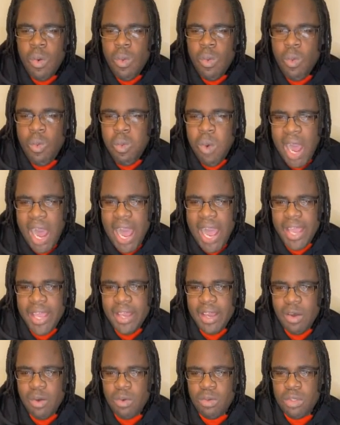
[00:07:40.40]

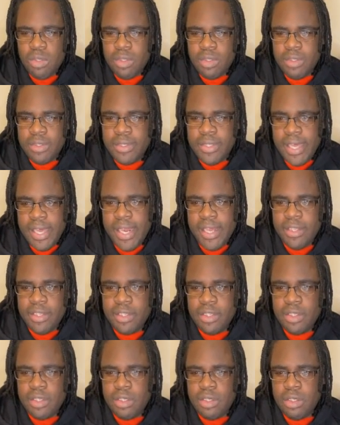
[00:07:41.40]
Why
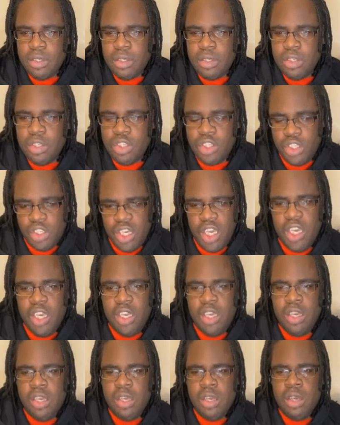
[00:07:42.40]
didn't
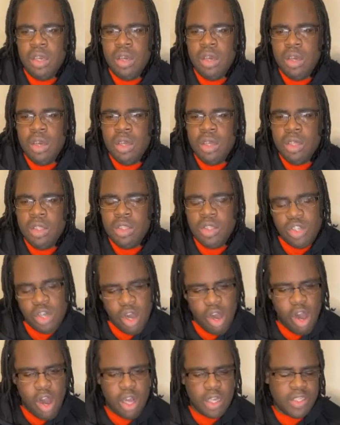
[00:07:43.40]
she
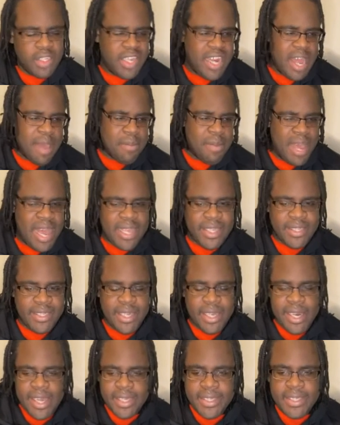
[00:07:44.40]
talk to them and
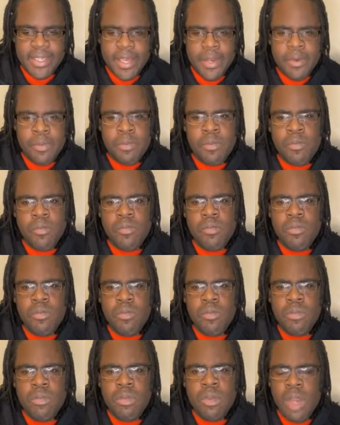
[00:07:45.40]
say, listen,
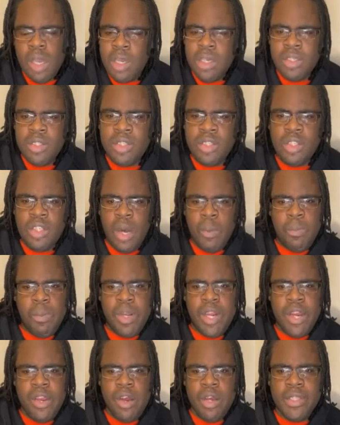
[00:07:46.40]
stop
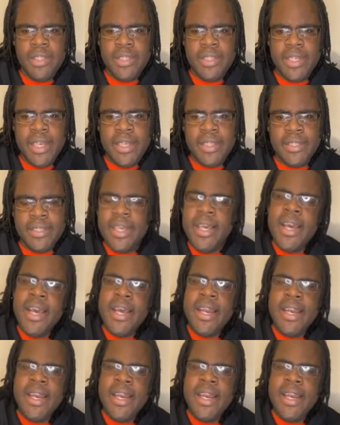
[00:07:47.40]
with the nonsense.